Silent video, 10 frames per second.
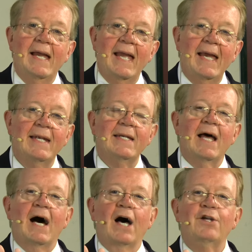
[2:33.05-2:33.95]

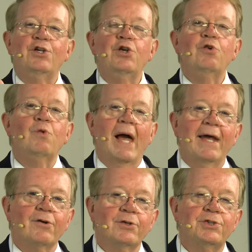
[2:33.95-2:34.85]
in a new
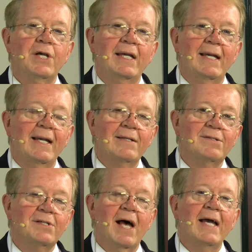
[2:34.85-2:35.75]
energy
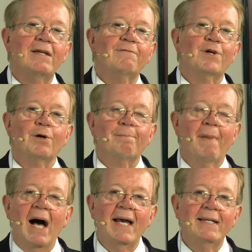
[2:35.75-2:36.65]
inside of your
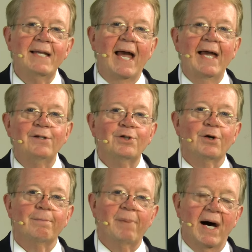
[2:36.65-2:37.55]
mind and
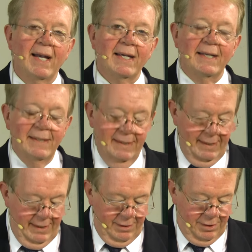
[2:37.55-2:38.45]
your body
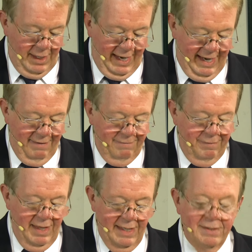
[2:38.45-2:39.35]
to
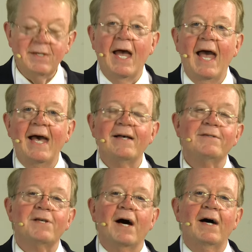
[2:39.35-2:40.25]
have this
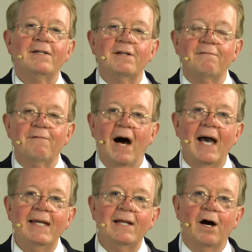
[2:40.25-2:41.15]
as a
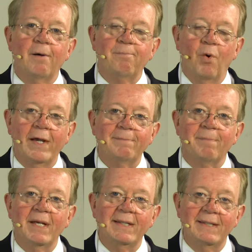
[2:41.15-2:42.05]
divine
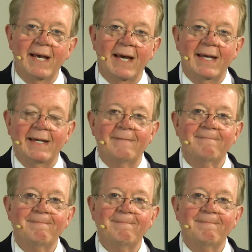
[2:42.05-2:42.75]
appointment day.